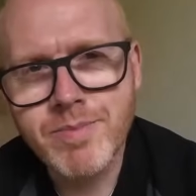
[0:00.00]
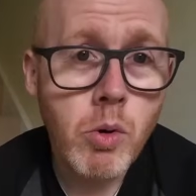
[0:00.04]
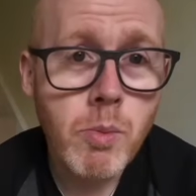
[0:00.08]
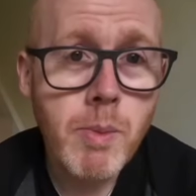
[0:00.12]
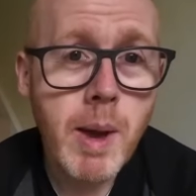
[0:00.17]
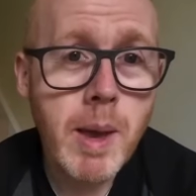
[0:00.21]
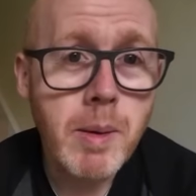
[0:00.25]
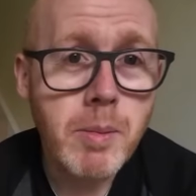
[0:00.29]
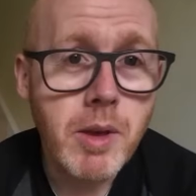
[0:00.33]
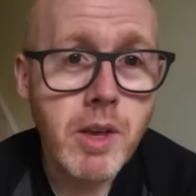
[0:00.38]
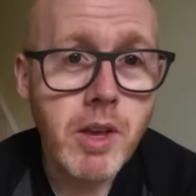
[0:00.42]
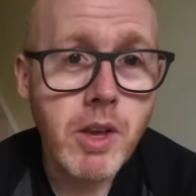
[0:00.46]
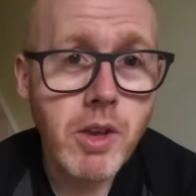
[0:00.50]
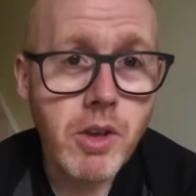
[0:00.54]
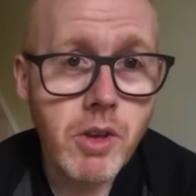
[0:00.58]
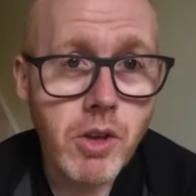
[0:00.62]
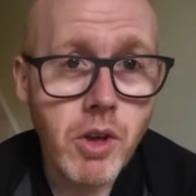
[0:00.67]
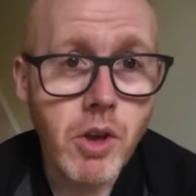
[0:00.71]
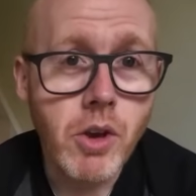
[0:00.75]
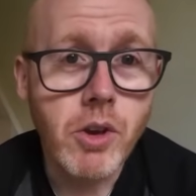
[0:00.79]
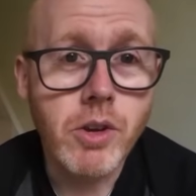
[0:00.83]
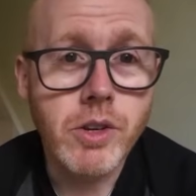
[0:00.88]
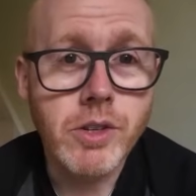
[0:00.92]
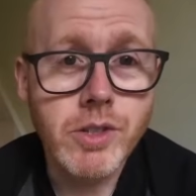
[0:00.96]
Or maybe you
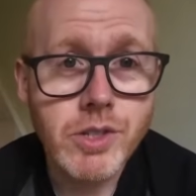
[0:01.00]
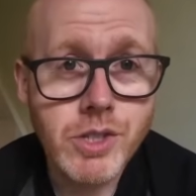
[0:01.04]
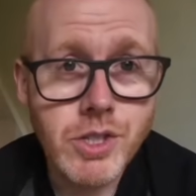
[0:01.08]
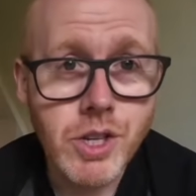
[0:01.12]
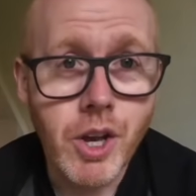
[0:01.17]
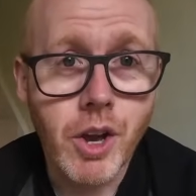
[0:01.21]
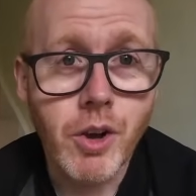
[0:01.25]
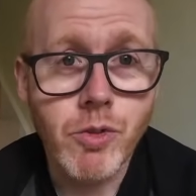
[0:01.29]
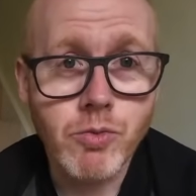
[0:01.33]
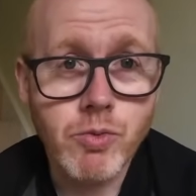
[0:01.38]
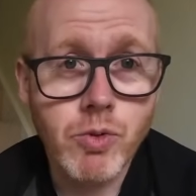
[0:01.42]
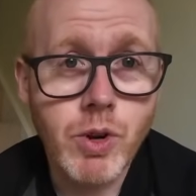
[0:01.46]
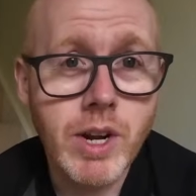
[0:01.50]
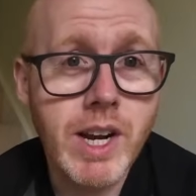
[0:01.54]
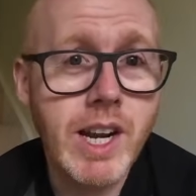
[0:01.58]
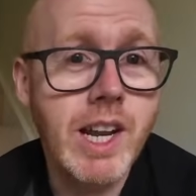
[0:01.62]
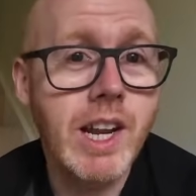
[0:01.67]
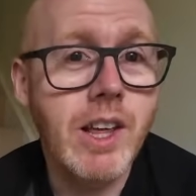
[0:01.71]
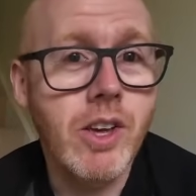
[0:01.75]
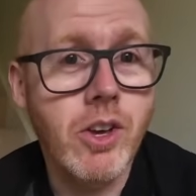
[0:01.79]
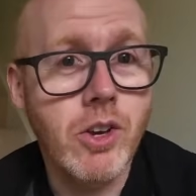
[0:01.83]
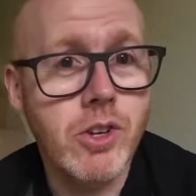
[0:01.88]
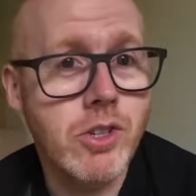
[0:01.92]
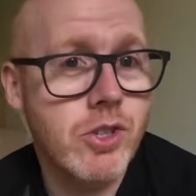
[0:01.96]
use a
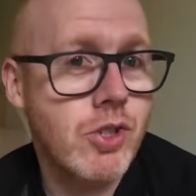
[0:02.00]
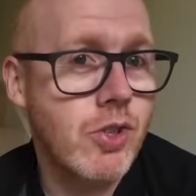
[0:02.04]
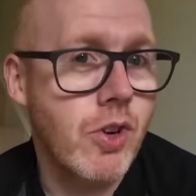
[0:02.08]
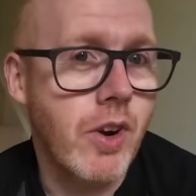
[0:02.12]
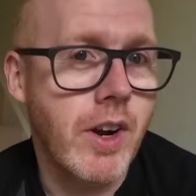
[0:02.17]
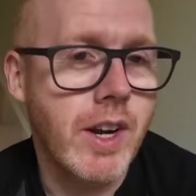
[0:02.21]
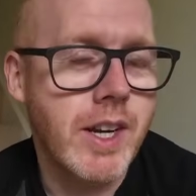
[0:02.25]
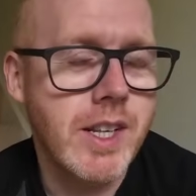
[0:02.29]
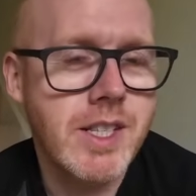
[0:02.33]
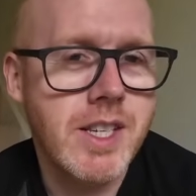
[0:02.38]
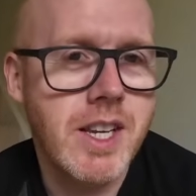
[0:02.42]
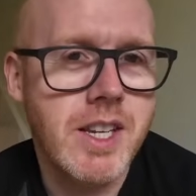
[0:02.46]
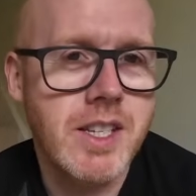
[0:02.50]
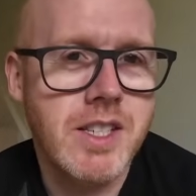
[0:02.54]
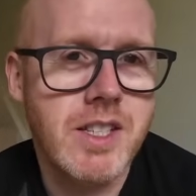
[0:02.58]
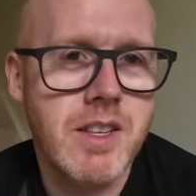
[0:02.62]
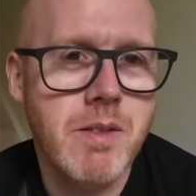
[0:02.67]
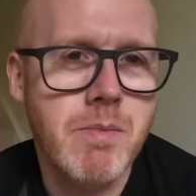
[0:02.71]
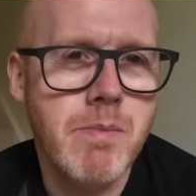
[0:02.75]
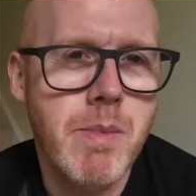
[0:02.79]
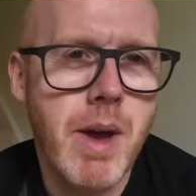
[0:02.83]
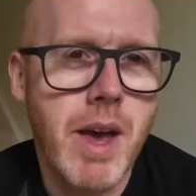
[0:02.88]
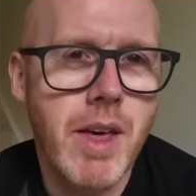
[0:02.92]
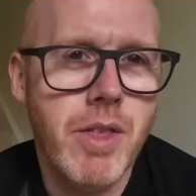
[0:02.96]
really good tried and
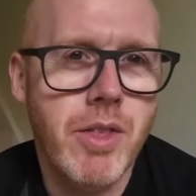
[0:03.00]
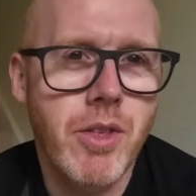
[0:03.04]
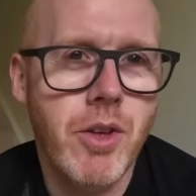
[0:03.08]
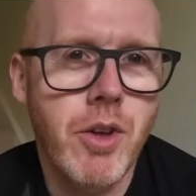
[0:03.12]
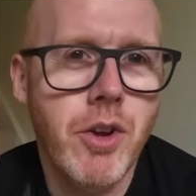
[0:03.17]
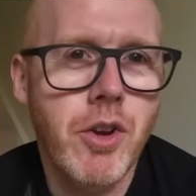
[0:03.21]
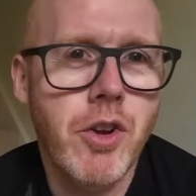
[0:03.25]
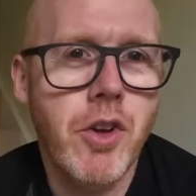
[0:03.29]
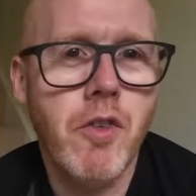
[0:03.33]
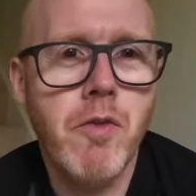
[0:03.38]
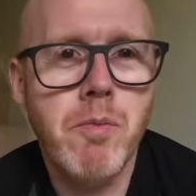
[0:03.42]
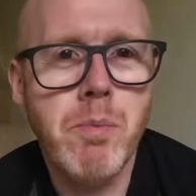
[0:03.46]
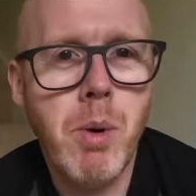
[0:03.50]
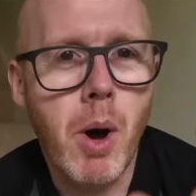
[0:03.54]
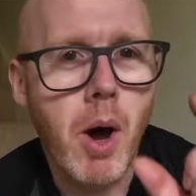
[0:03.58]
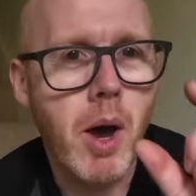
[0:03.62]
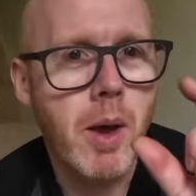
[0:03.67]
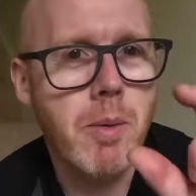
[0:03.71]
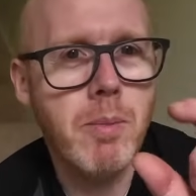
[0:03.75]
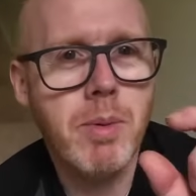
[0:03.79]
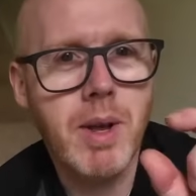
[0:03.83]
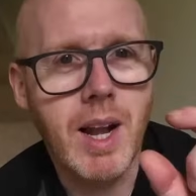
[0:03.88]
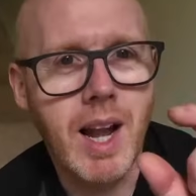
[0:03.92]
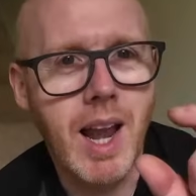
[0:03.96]
tested method of
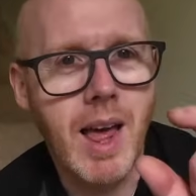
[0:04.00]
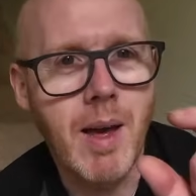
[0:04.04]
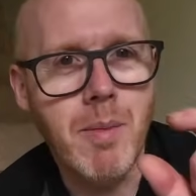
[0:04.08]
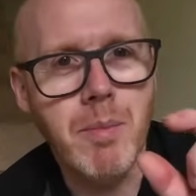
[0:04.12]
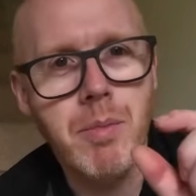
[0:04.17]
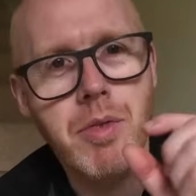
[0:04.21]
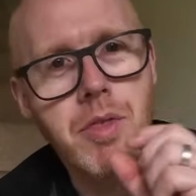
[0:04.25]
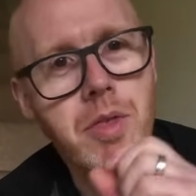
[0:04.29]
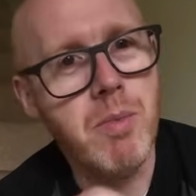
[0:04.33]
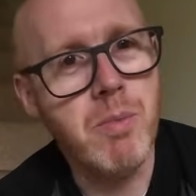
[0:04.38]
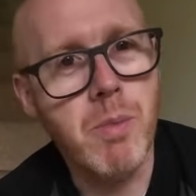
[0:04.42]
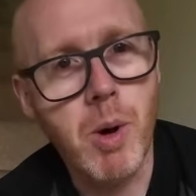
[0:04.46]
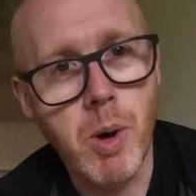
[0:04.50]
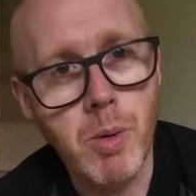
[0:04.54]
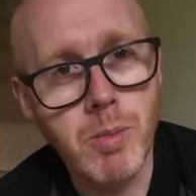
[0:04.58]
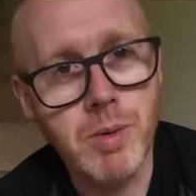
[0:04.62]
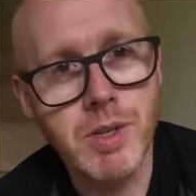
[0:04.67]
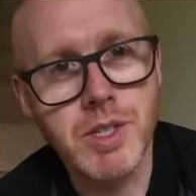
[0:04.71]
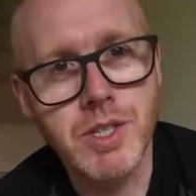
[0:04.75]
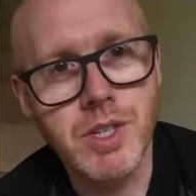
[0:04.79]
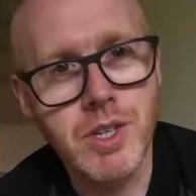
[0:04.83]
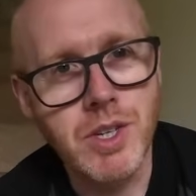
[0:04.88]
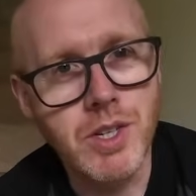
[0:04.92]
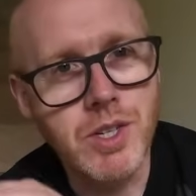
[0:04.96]
pipe clamp
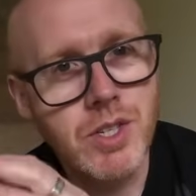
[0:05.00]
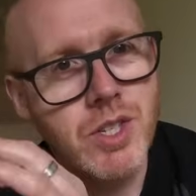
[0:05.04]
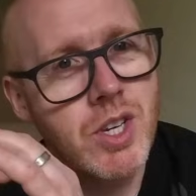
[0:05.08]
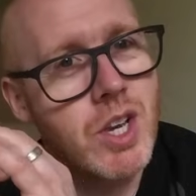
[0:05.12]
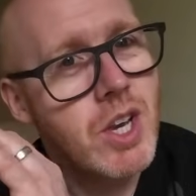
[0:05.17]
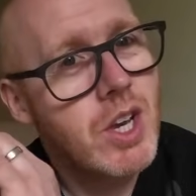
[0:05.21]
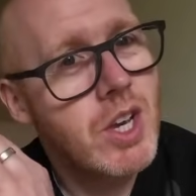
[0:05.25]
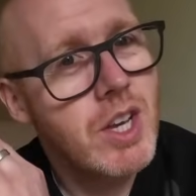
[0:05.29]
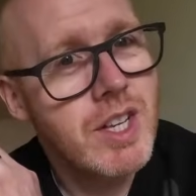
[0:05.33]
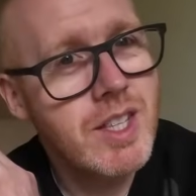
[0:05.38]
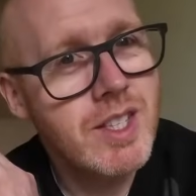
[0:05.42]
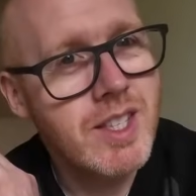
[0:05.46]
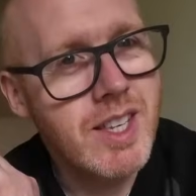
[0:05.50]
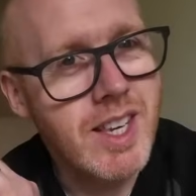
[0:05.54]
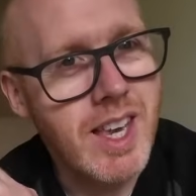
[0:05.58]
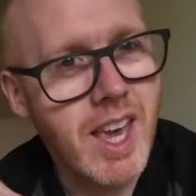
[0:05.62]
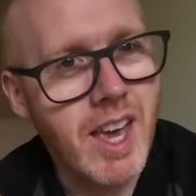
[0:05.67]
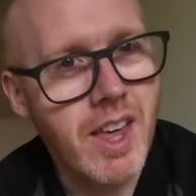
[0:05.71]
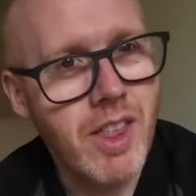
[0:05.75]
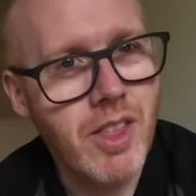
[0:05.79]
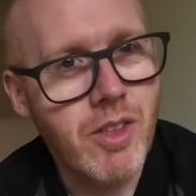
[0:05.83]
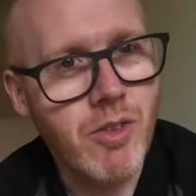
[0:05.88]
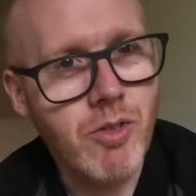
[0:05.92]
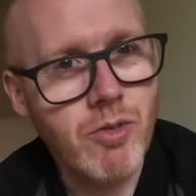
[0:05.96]
thermometers to
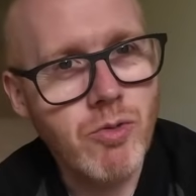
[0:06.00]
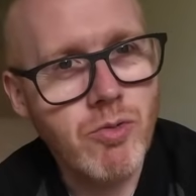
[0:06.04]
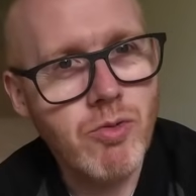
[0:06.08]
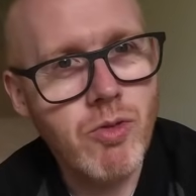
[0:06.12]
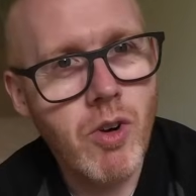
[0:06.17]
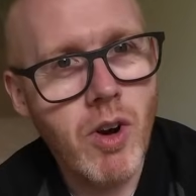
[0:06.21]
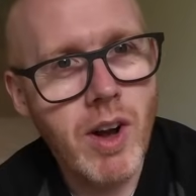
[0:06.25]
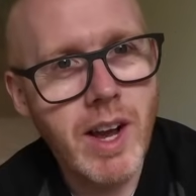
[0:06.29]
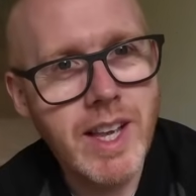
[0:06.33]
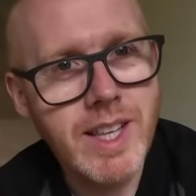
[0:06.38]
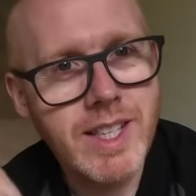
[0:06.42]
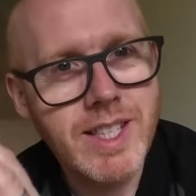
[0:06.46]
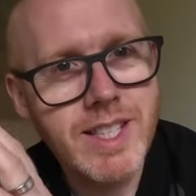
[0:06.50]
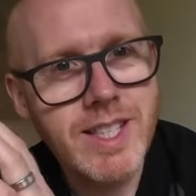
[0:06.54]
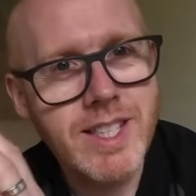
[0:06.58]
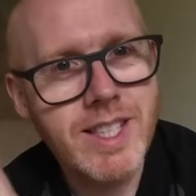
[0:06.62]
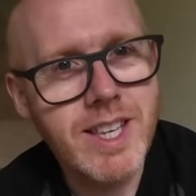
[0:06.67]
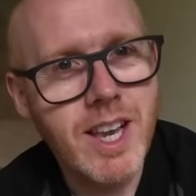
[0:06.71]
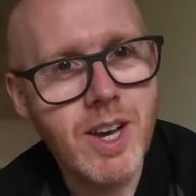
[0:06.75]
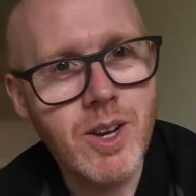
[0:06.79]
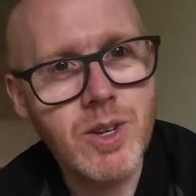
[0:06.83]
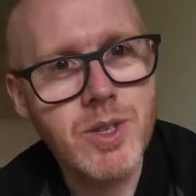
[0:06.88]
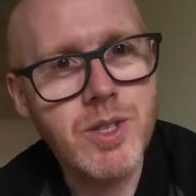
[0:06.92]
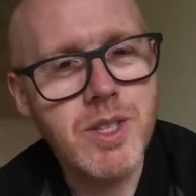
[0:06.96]
get the right
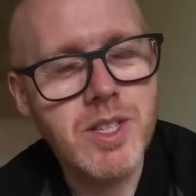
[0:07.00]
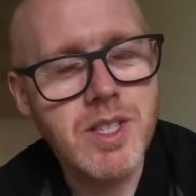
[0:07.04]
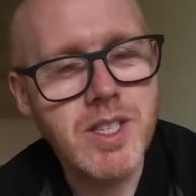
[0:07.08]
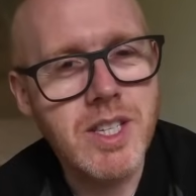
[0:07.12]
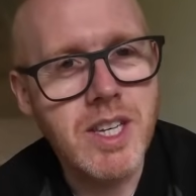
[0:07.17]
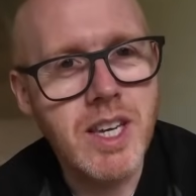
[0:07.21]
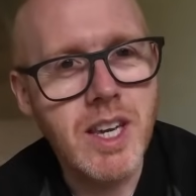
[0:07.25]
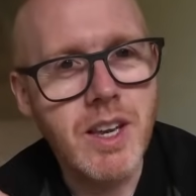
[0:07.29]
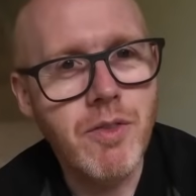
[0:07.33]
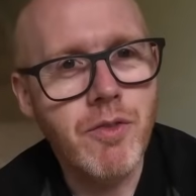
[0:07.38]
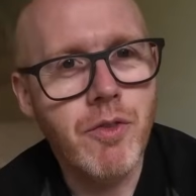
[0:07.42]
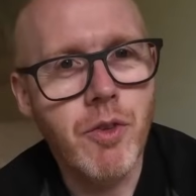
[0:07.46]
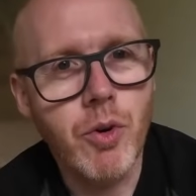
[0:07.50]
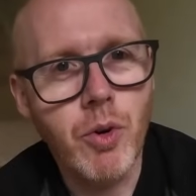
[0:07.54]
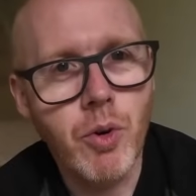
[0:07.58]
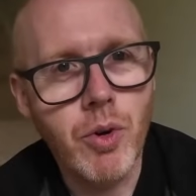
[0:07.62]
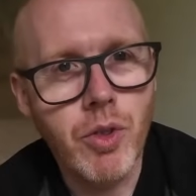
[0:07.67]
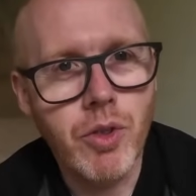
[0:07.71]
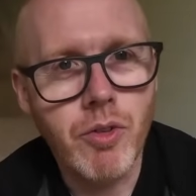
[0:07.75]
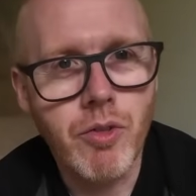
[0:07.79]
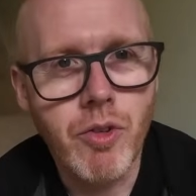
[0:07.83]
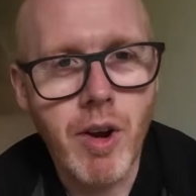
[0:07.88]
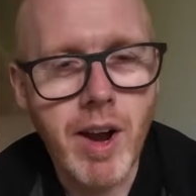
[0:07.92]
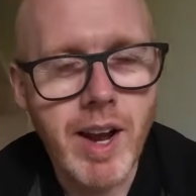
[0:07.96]
delta T
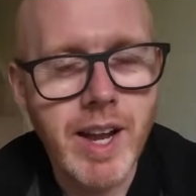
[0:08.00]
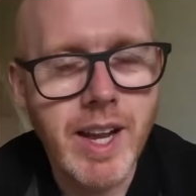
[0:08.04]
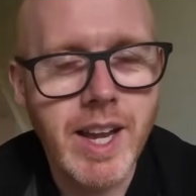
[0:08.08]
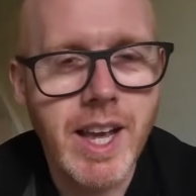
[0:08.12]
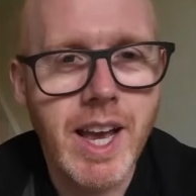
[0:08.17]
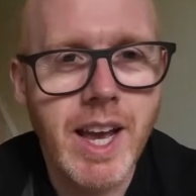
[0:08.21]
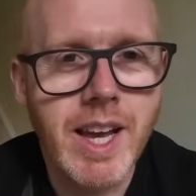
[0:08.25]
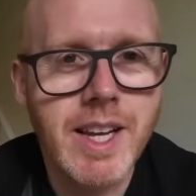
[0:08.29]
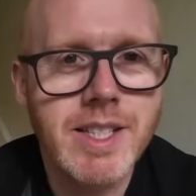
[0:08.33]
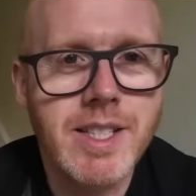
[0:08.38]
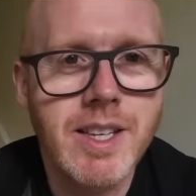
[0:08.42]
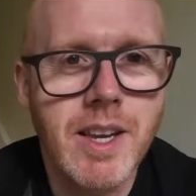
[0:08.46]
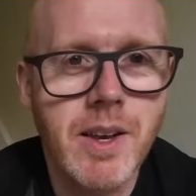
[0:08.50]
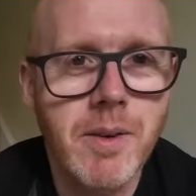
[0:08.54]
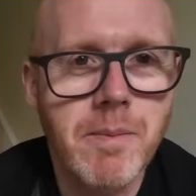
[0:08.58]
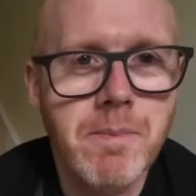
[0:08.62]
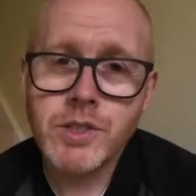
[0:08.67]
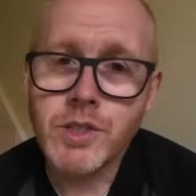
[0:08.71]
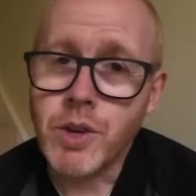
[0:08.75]
for the radiator.